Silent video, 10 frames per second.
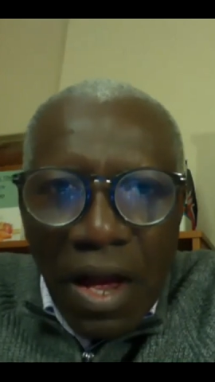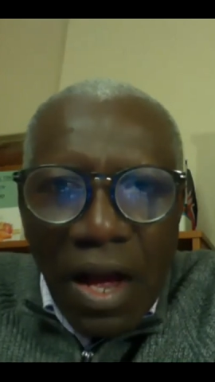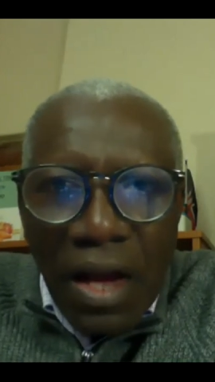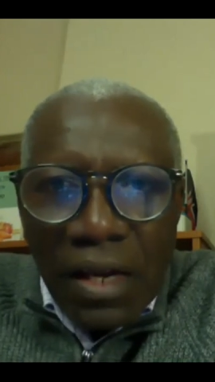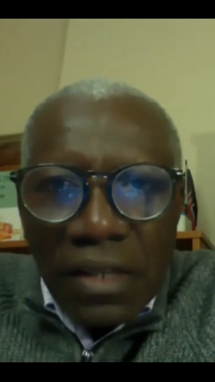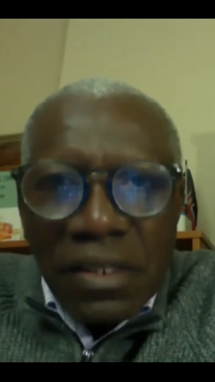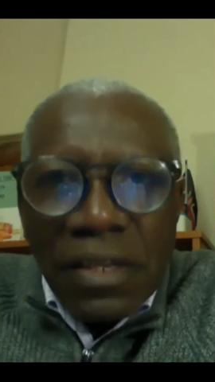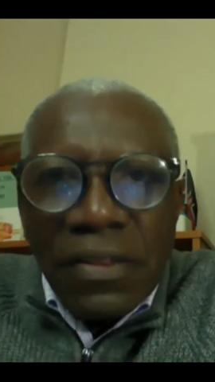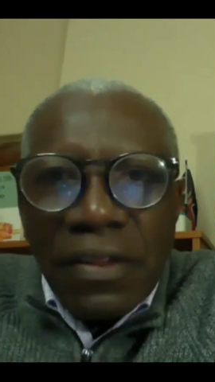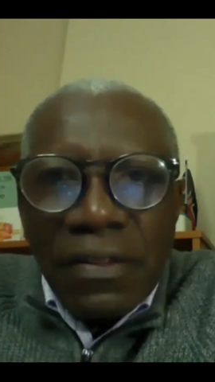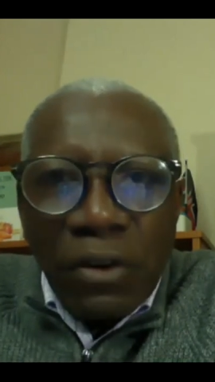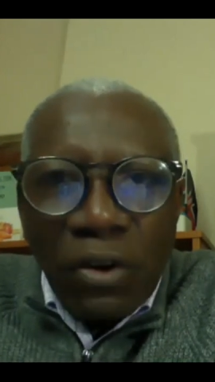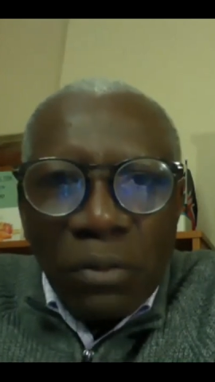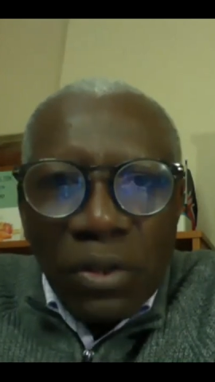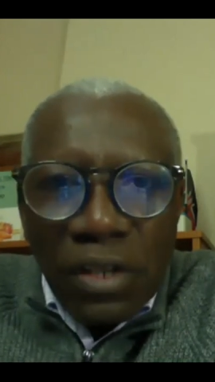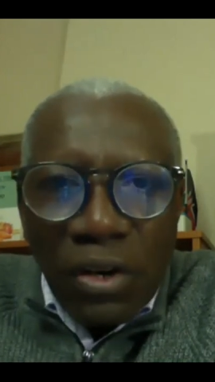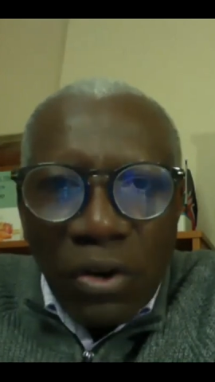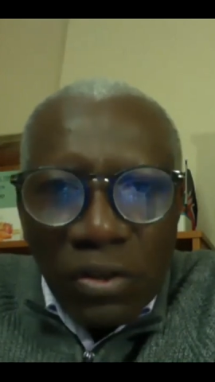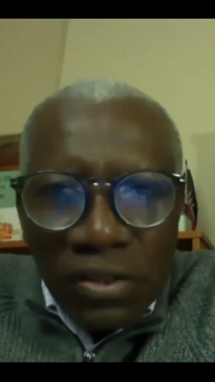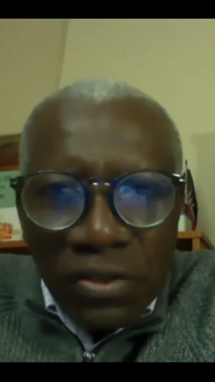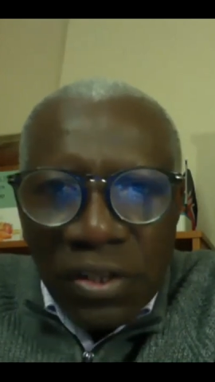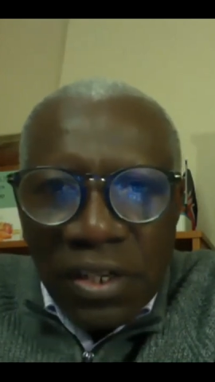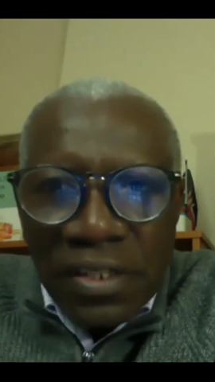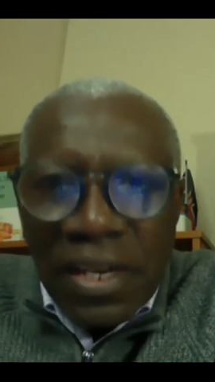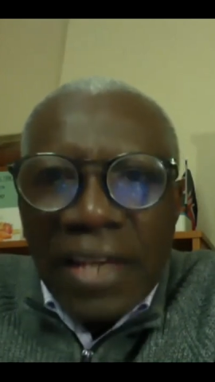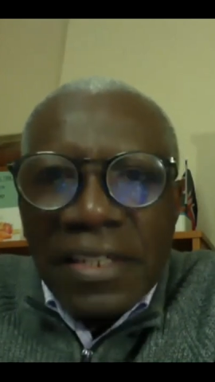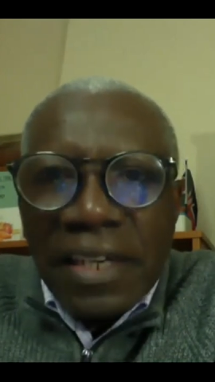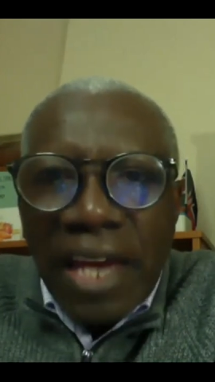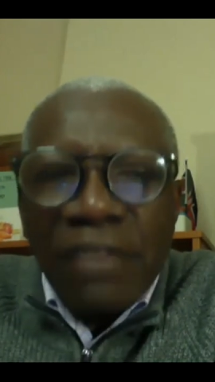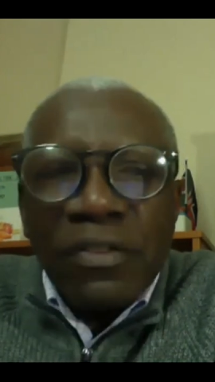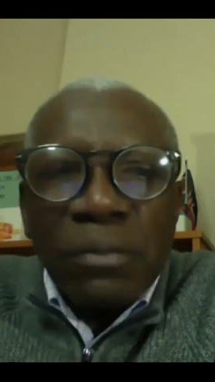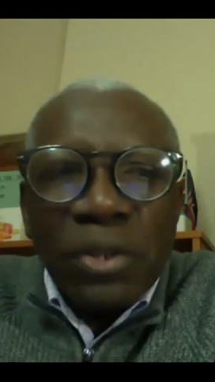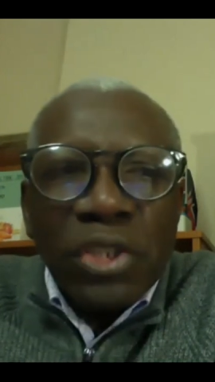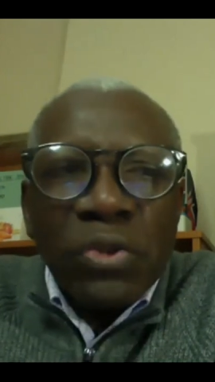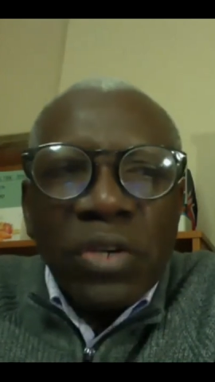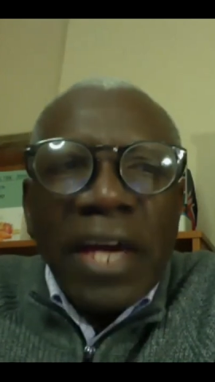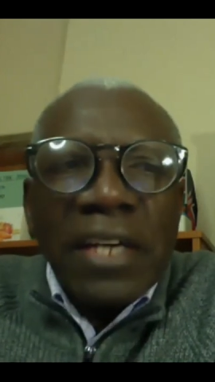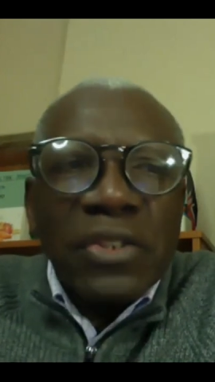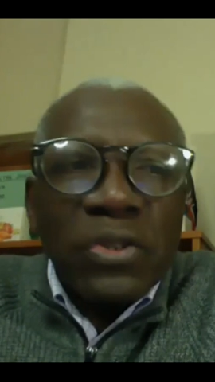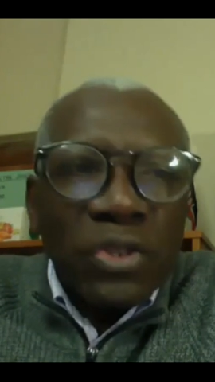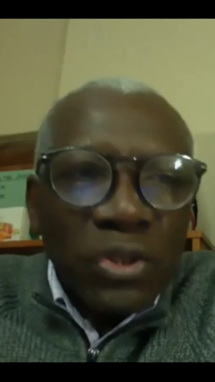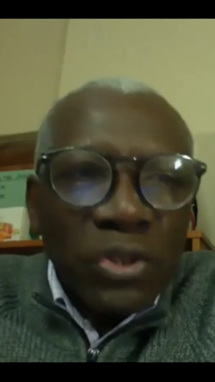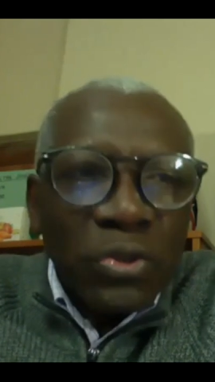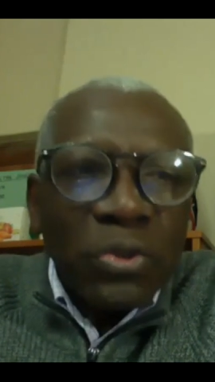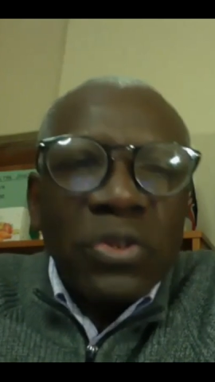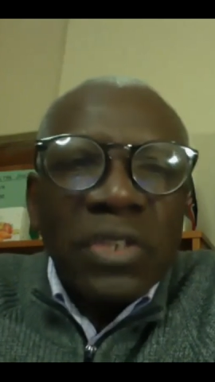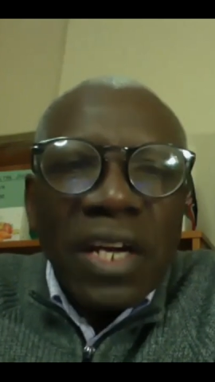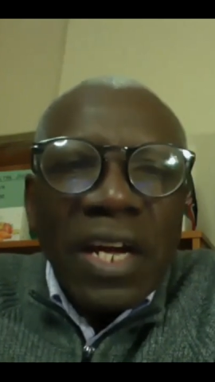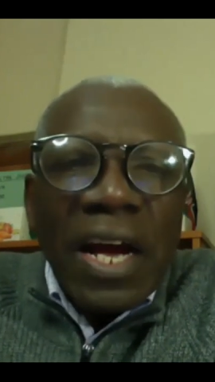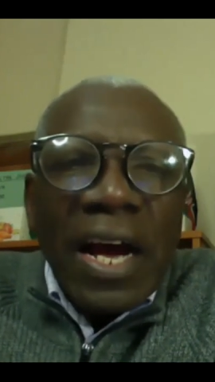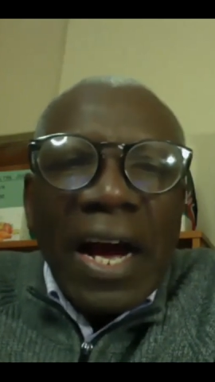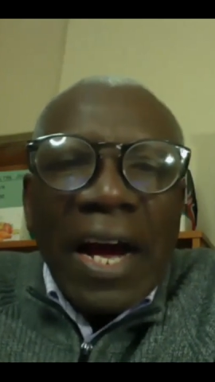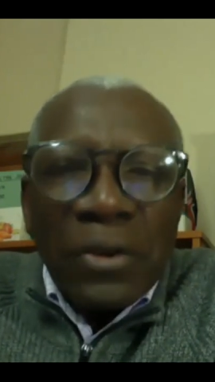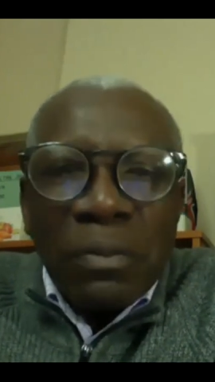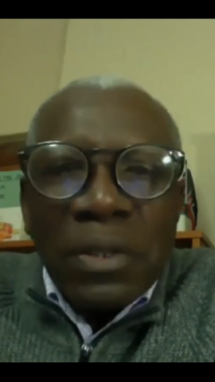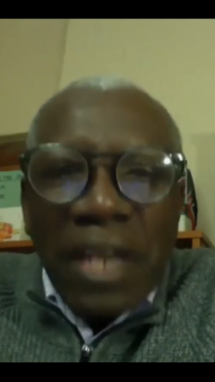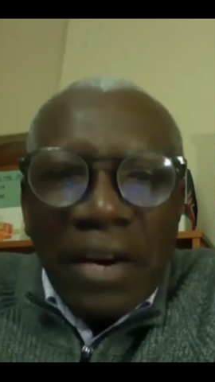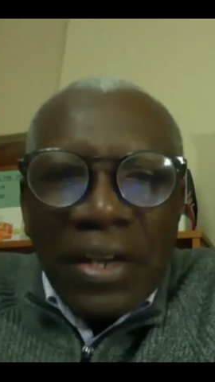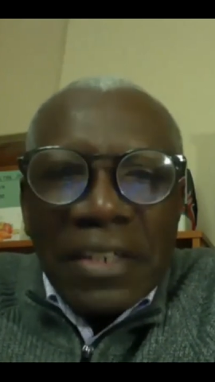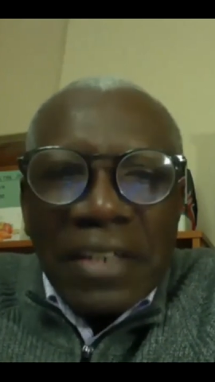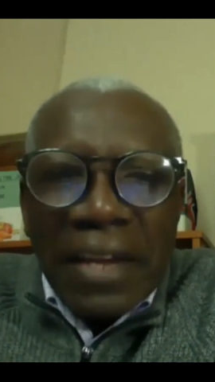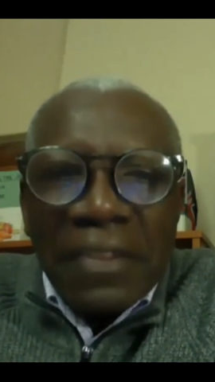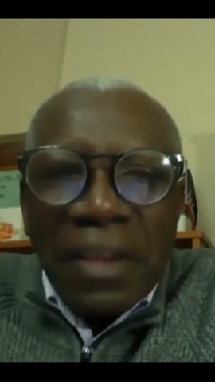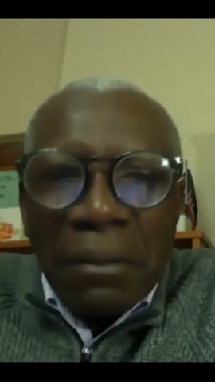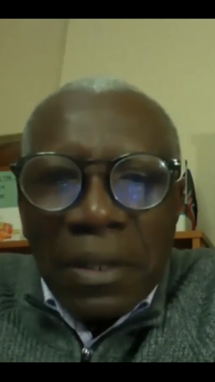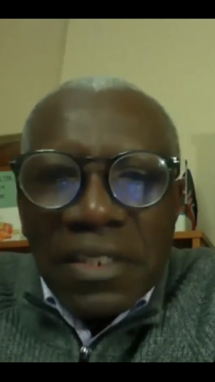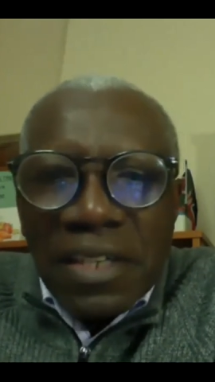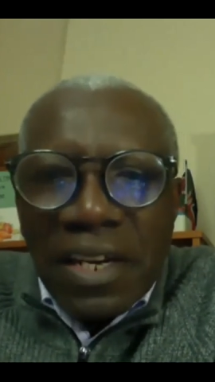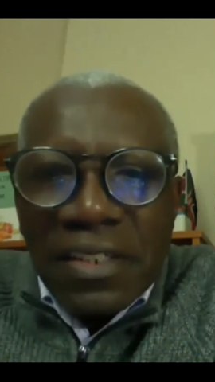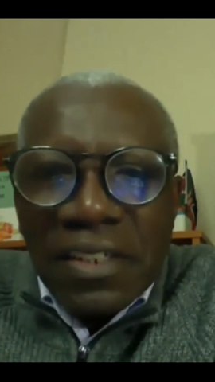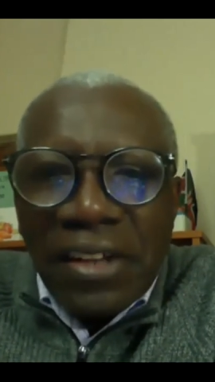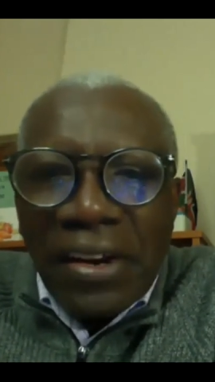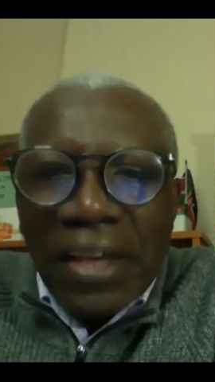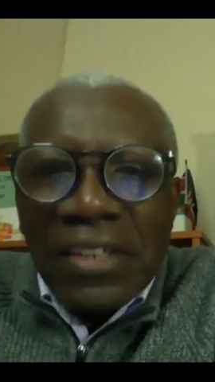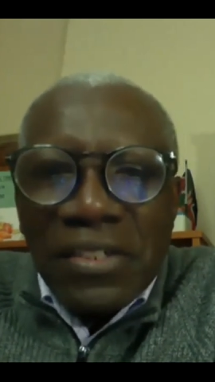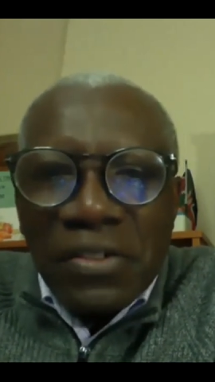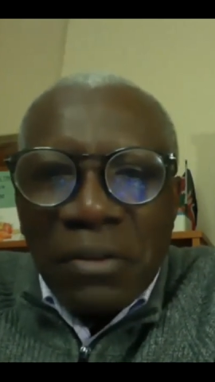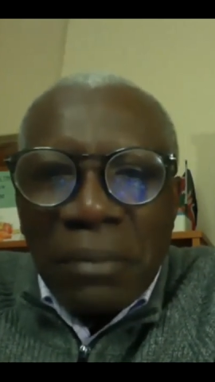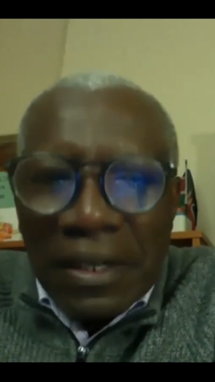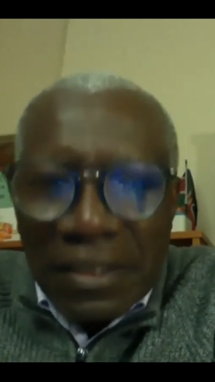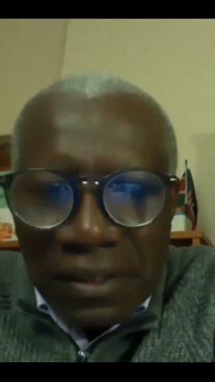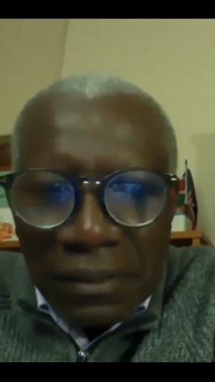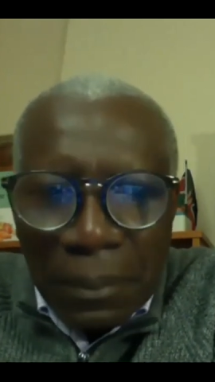I can see that almost the whole screen is lighting. Everybody would like to recruit a Ruby director in their business in the next 3 months.